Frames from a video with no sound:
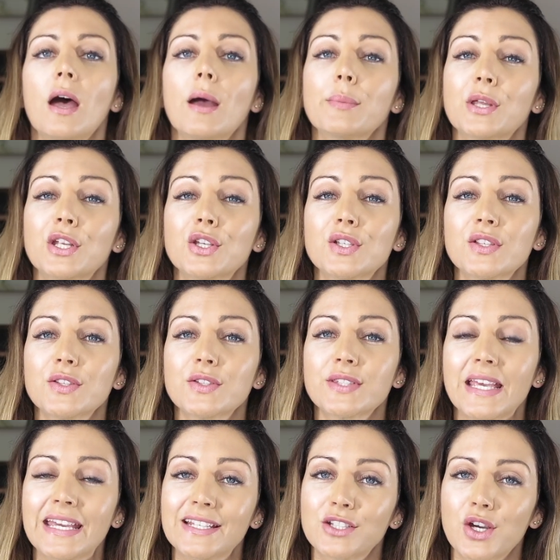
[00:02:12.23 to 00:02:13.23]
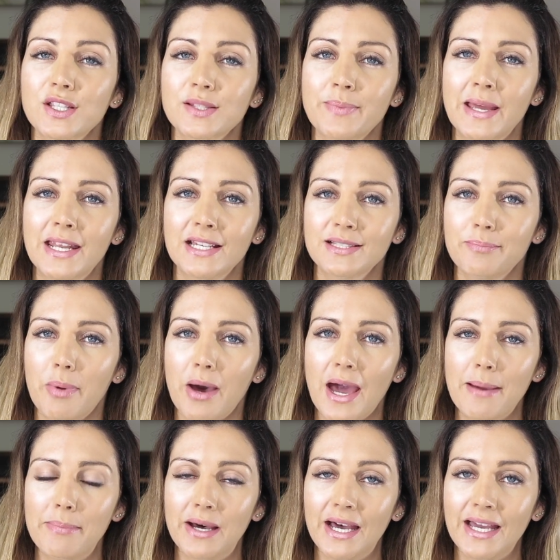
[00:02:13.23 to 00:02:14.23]
I'm going to use IT Cosmetics
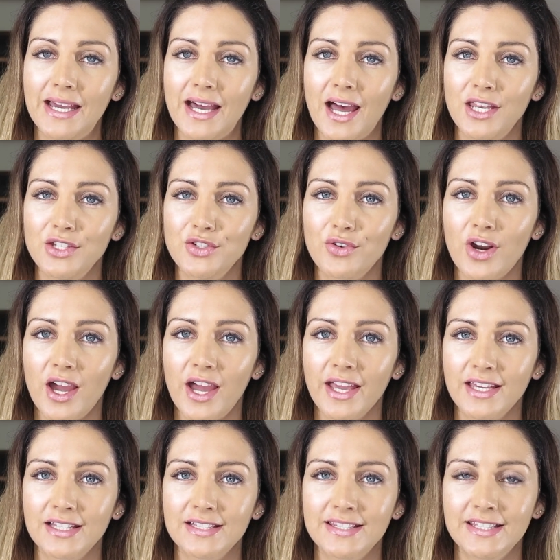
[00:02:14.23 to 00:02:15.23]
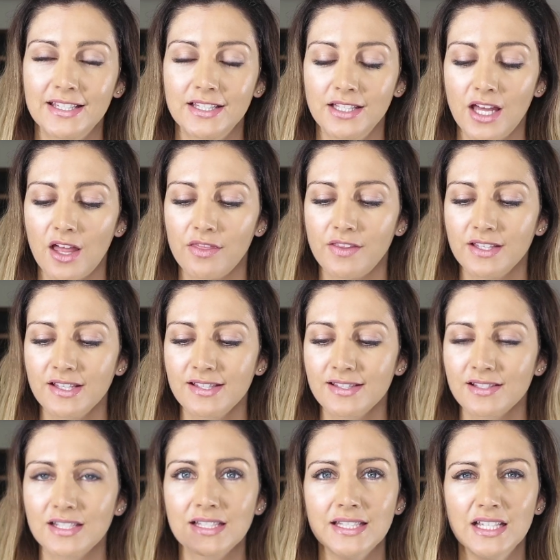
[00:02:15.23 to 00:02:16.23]
Bye Bye Under Eye Concealer.
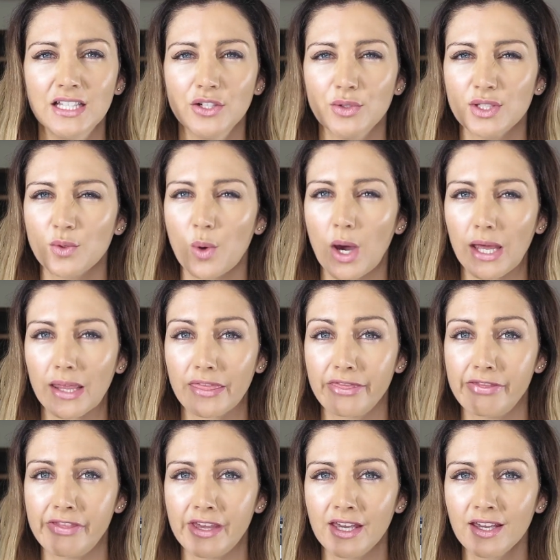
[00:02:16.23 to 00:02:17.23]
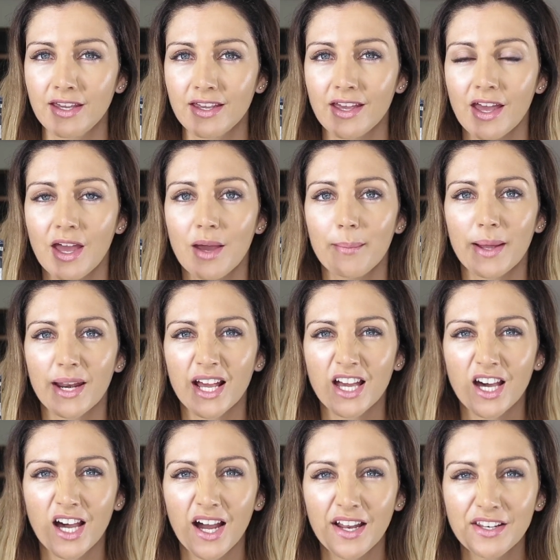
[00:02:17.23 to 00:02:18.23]
This concealer is quite thick, but I
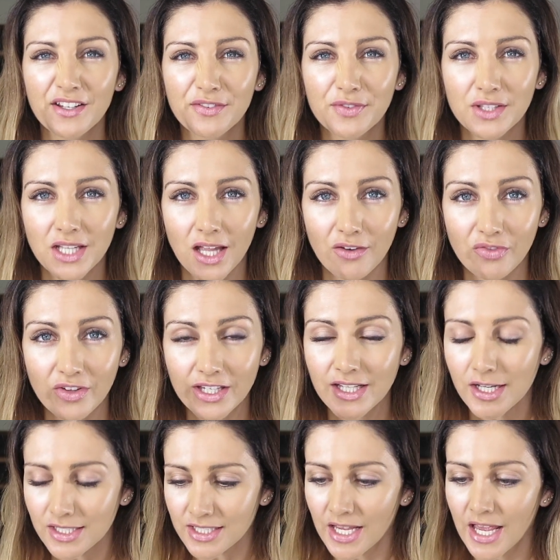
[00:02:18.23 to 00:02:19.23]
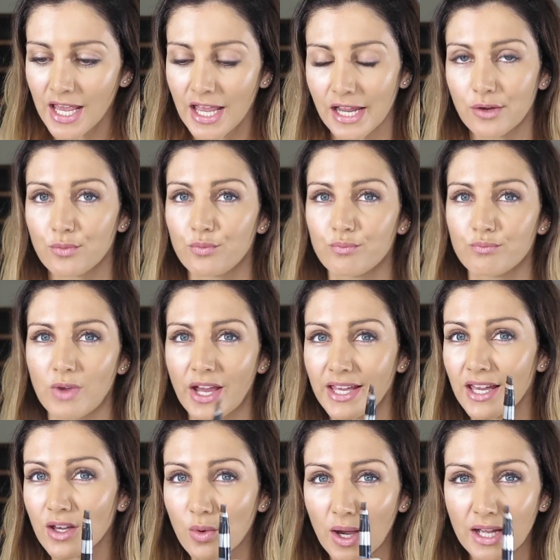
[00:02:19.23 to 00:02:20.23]
kind of love it. I
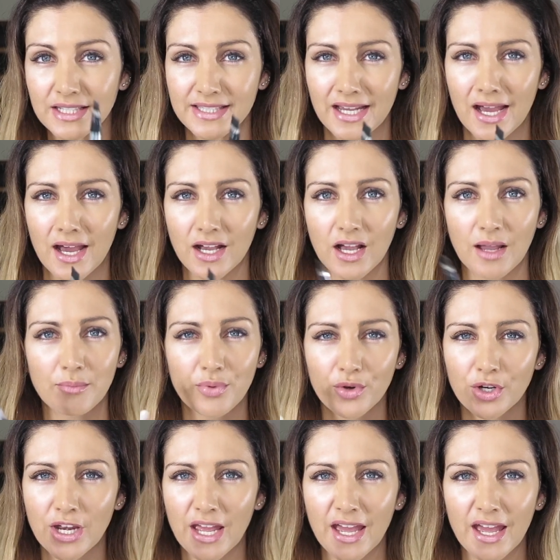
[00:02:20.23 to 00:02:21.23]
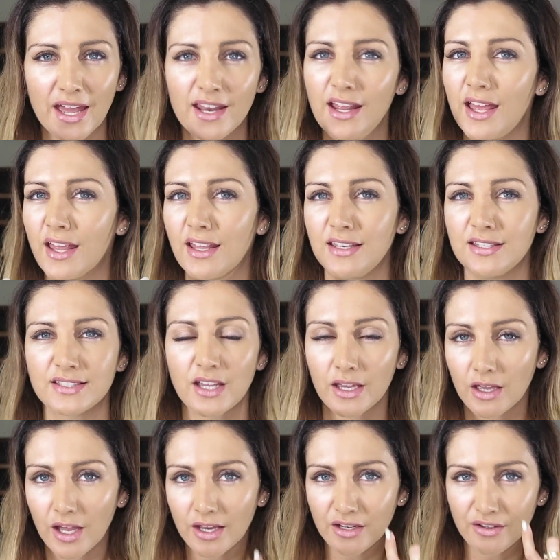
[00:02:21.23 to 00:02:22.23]
get quite dark. I'm brunette and I
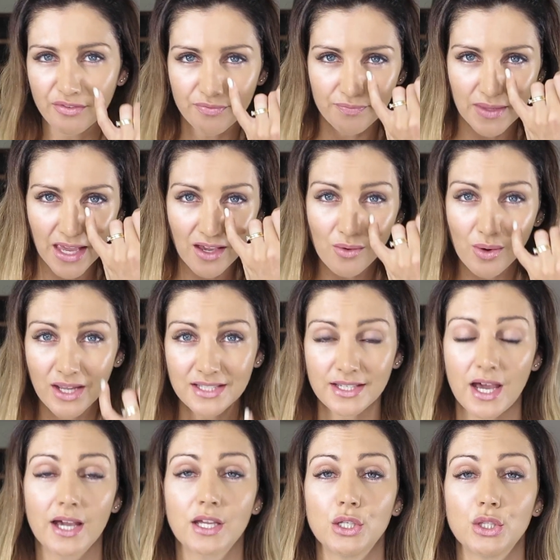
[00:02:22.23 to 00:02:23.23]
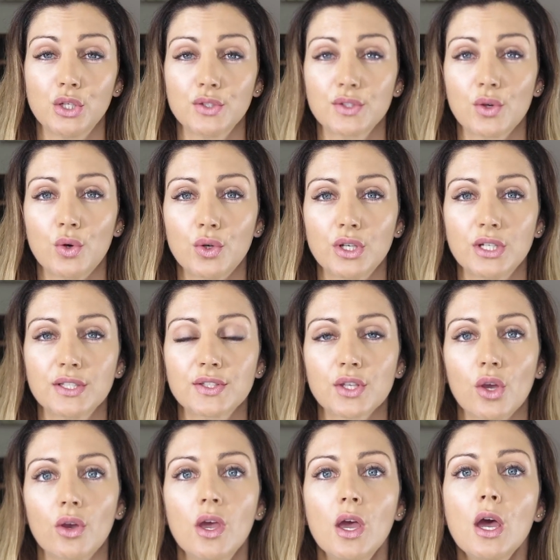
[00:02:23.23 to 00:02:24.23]
kind of get quite dark in those corners,
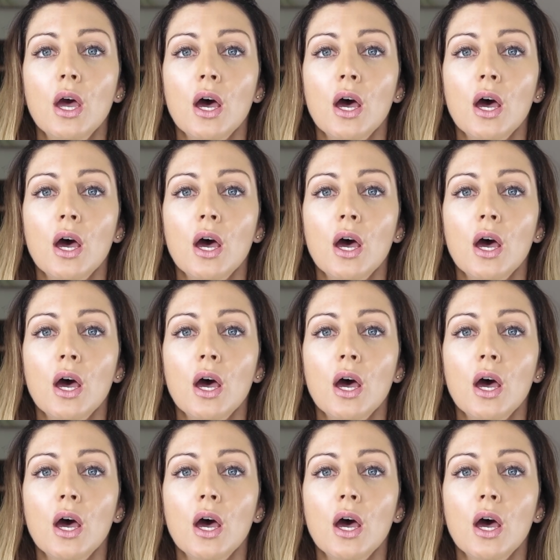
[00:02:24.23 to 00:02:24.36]
so